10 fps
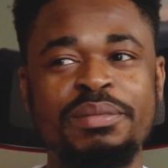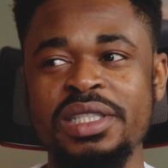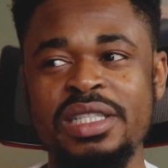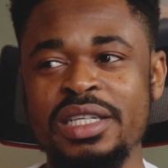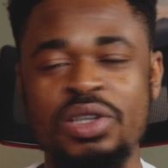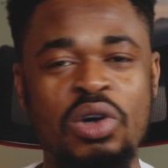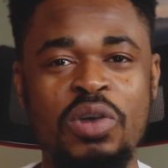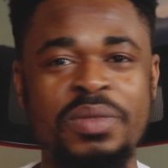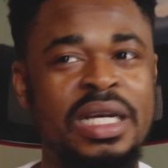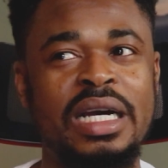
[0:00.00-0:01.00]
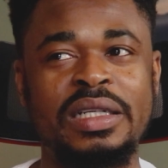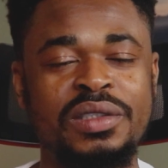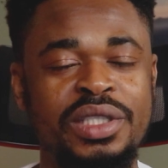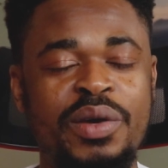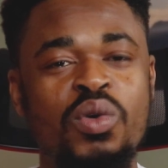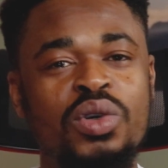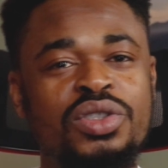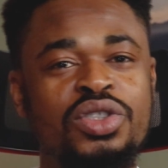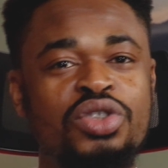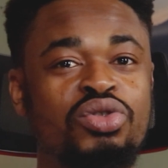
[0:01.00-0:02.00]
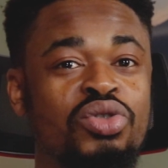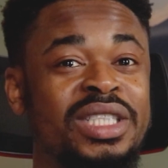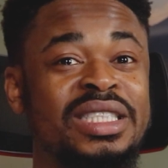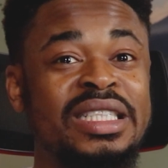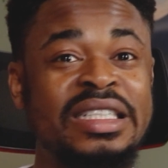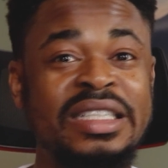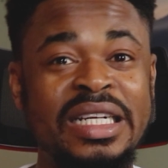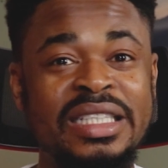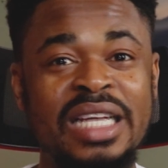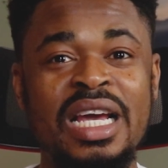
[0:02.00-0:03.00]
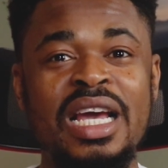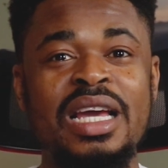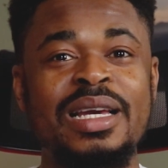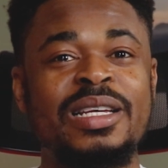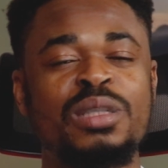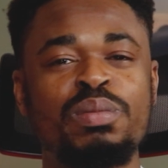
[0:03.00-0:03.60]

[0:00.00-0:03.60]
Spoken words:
a business comes and they want you to integrate a